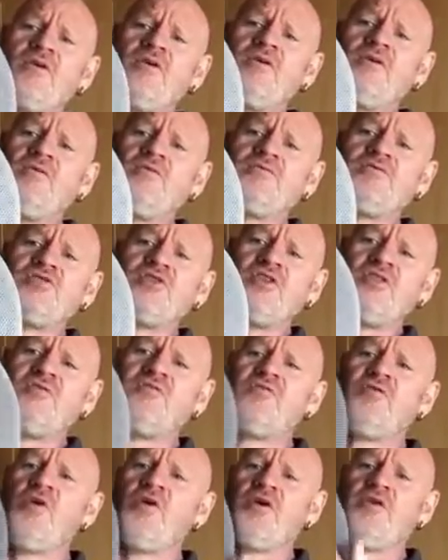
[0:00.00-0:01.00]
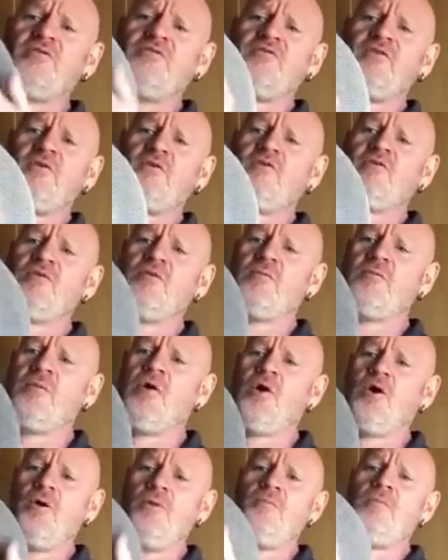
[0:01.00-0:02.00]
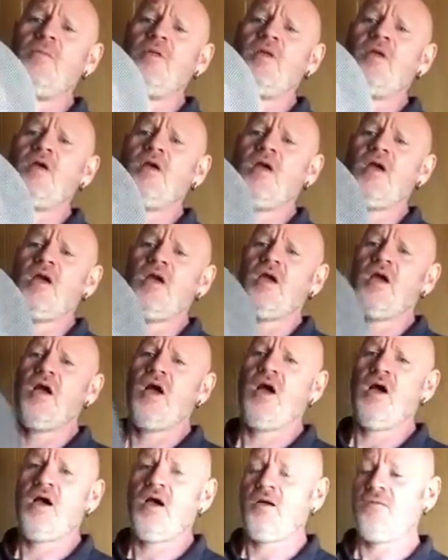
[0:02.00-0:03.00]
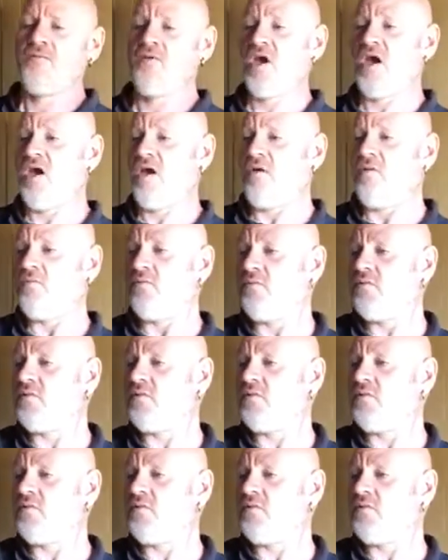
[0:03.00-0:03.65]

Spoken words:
and then obviously the fine filter in the bottom. Yeah,